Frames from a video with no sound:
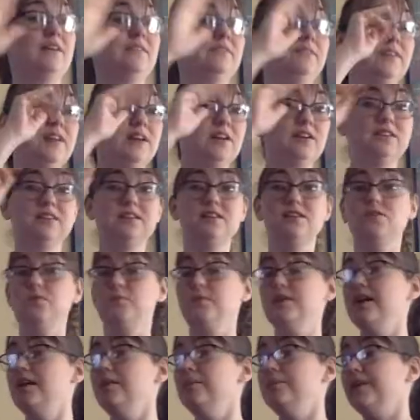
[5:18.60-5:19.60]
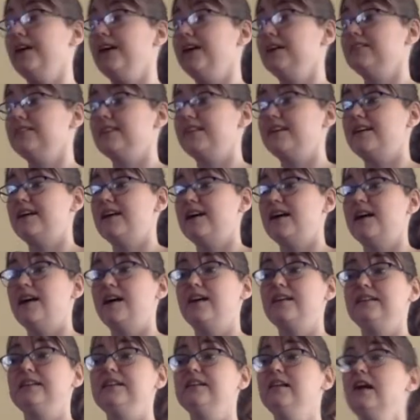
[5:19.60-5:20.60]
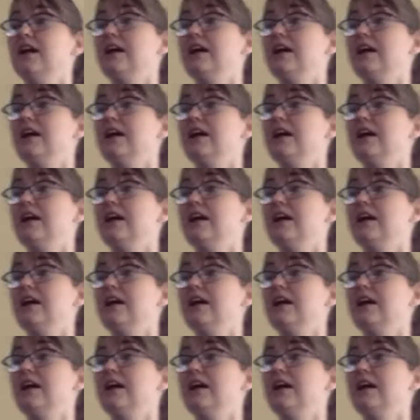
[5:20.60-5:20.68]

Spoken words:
fare thee well, my darling.